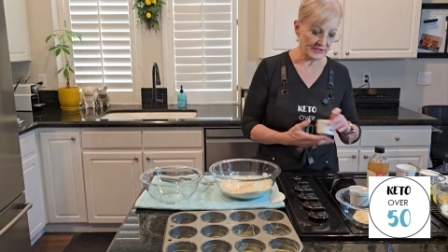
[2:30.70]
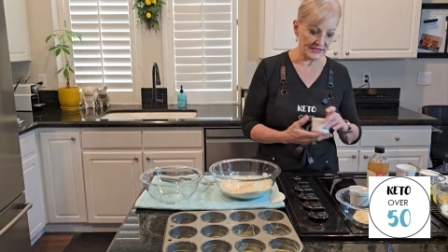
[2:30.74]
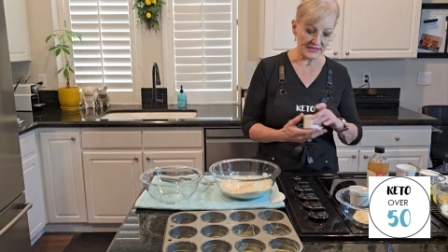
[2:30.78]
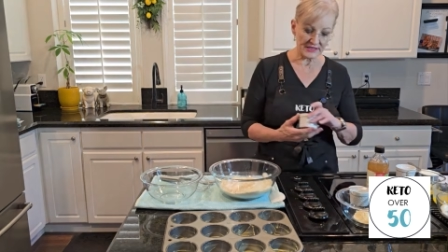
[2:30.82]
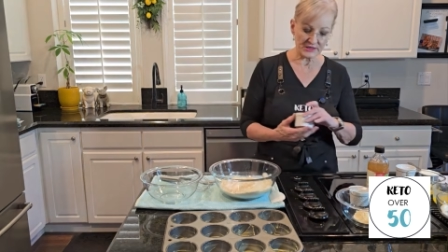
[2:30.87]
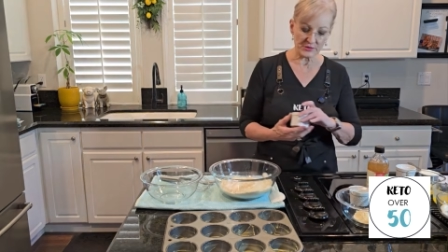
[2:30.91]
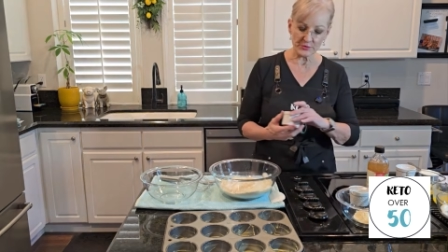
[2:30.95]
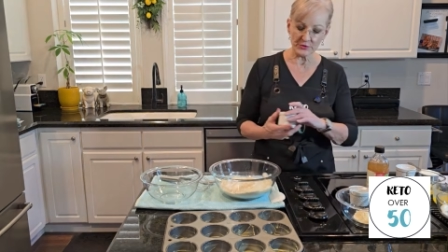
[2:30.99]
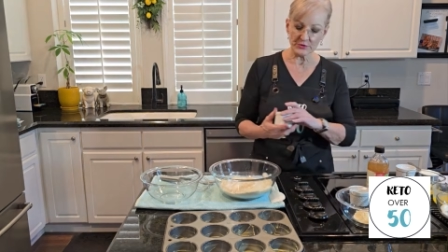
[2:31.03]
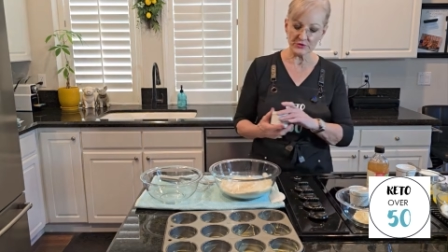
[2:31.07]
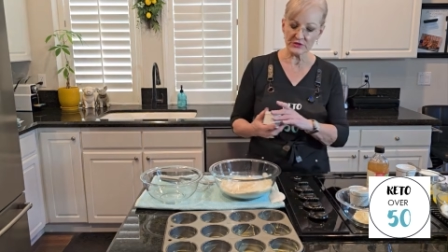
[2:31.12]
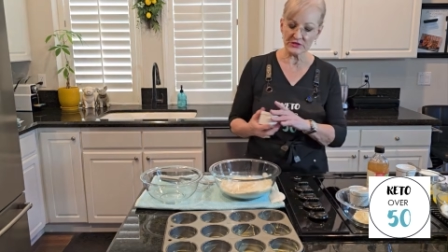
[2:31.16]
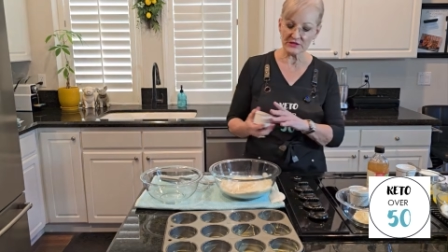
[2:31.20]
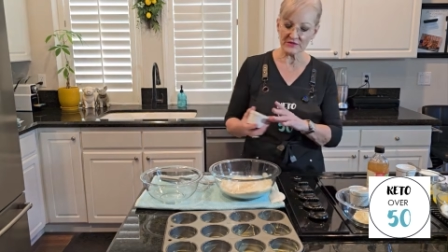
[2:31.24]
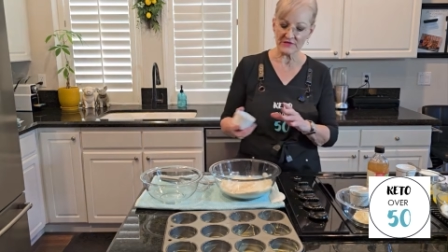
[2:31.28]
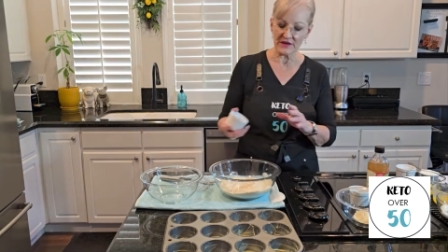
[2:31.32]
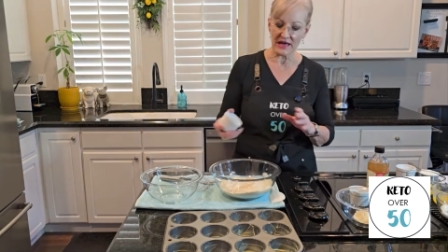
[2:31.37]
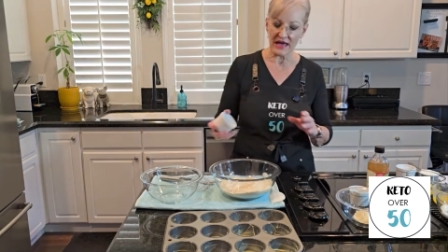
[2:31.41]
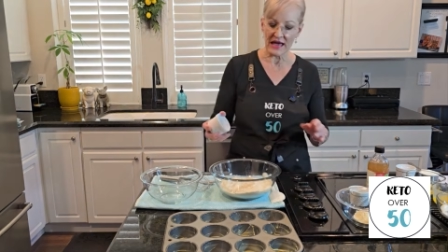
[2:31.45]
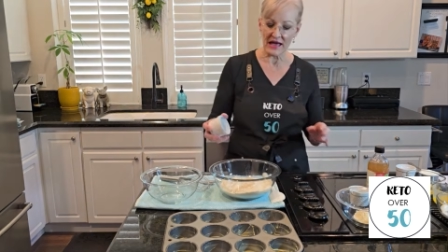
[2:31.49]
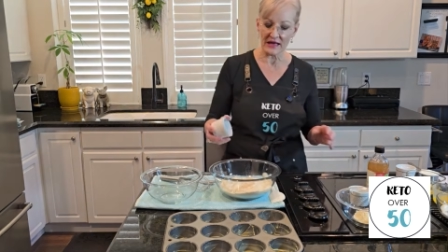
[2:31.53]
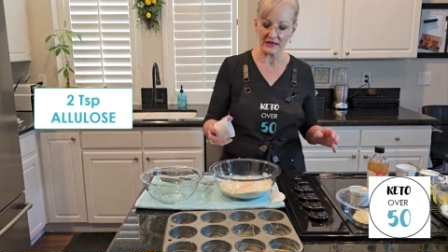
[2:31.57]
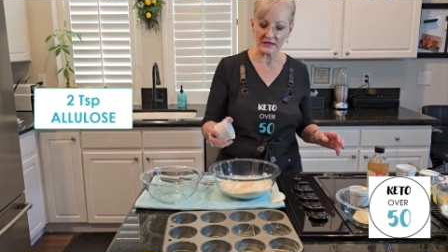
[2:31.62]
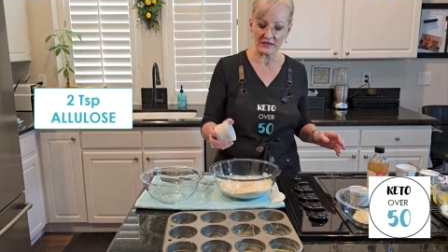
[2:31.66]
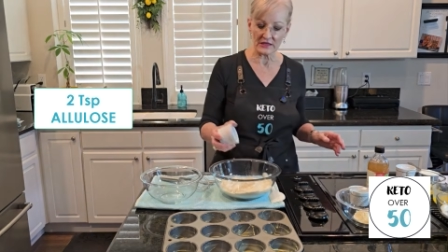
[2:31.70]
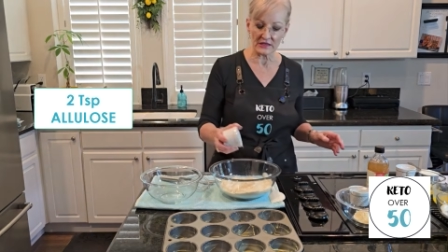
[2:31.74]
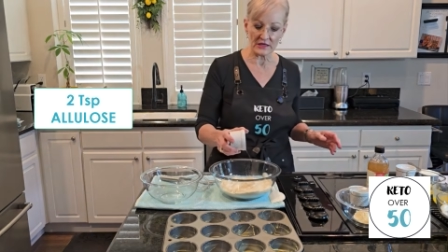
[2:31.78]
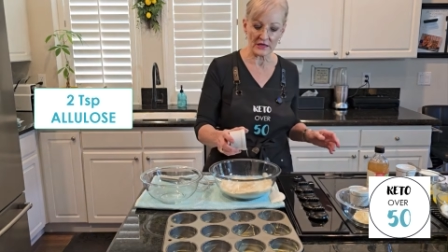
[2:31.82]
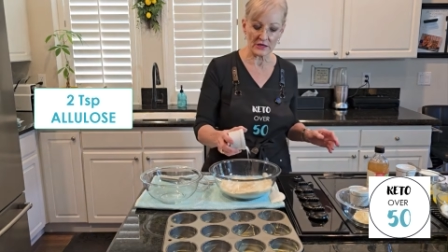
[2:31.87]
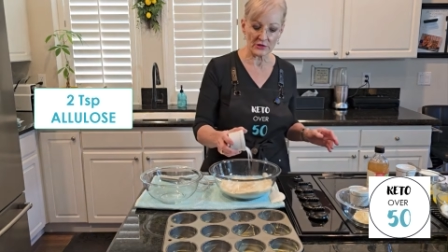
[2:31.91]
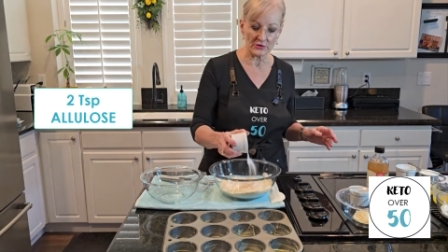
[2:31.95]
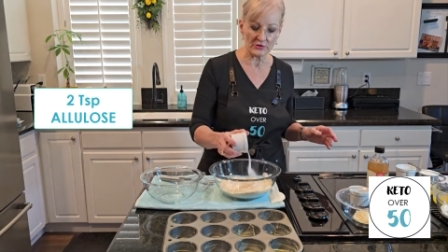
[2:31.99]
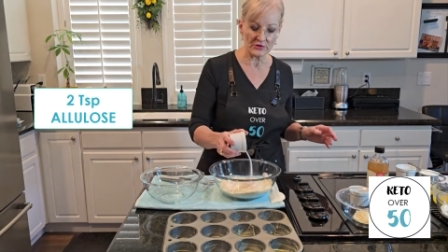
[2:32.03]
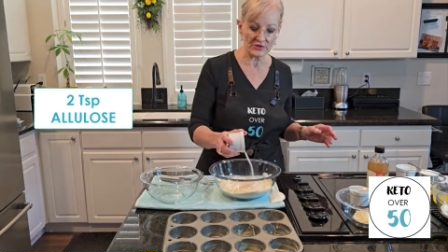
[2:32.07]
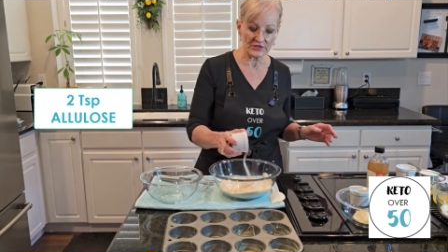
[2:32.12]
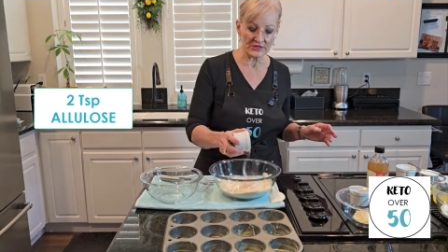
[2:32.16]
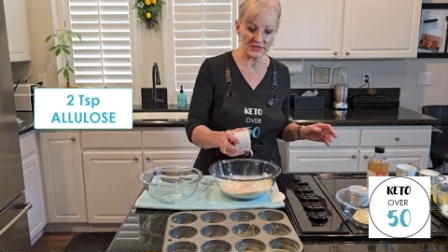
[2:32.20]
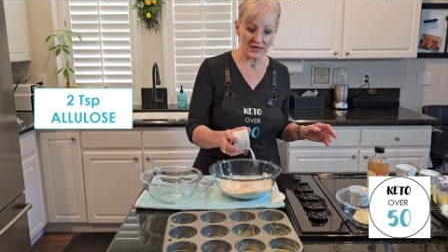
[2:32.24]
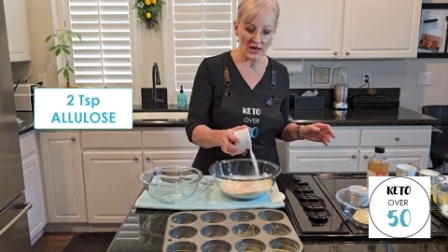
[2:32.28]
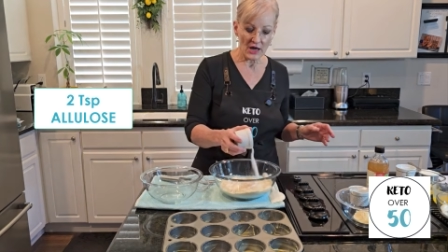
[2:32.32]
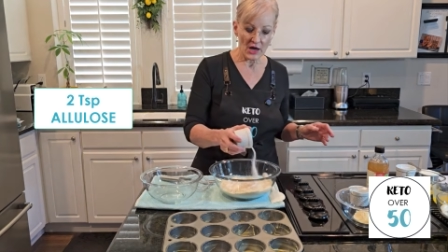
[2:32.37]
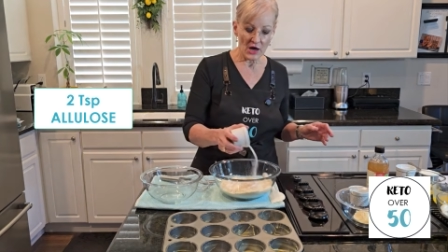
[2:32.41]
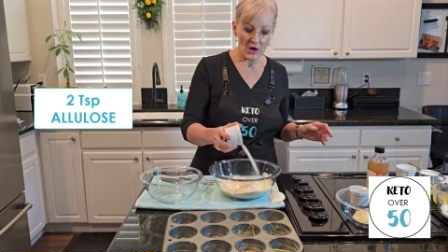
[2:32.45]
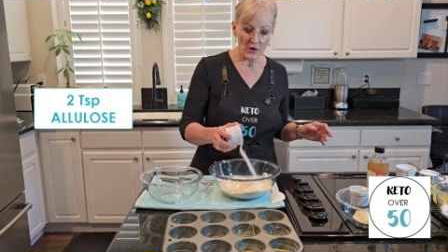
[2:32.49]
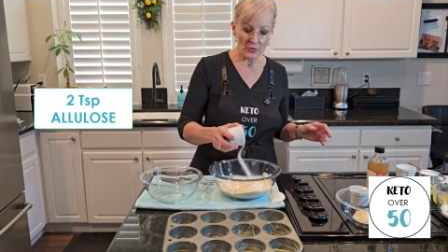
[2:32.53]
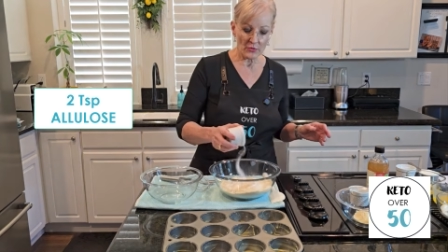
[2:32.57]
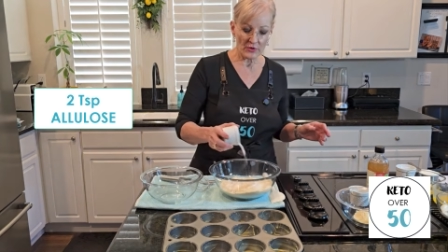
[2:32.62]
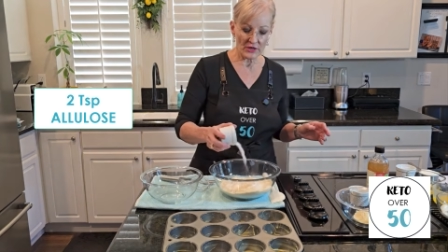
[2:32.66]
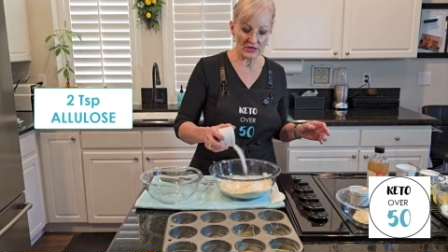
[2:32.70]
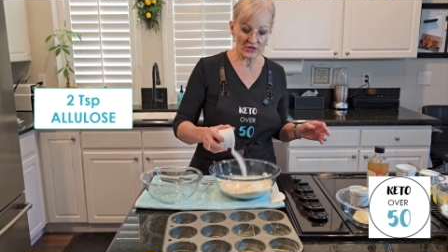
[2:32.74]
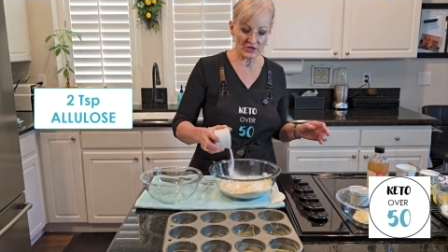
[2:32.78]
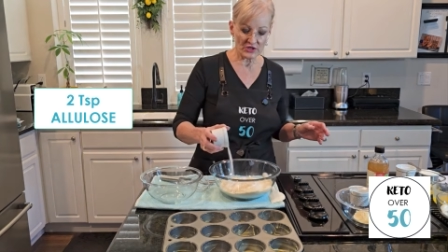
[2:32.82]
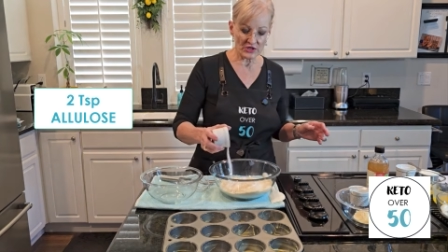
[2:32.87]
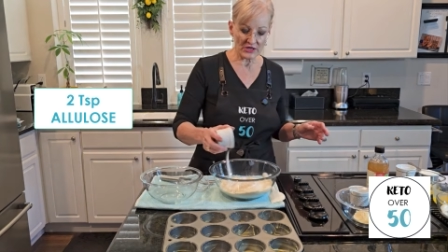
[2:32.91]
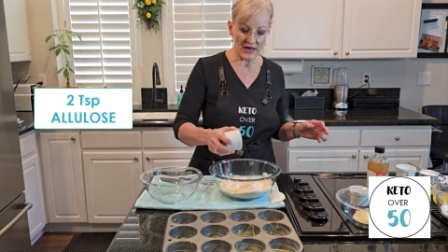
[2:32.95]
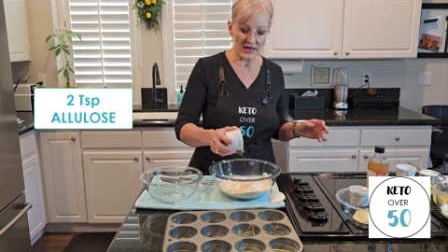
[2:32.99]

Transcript: teaspoons of allulose, which